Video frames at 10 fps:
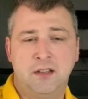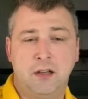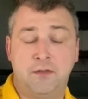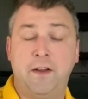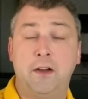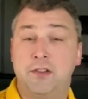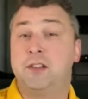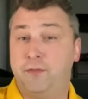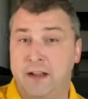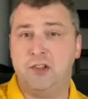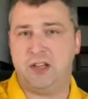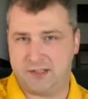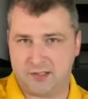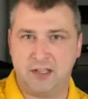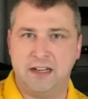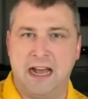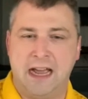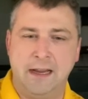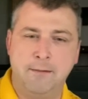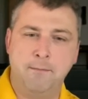a failure to defend Jesus and
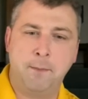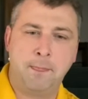deny him.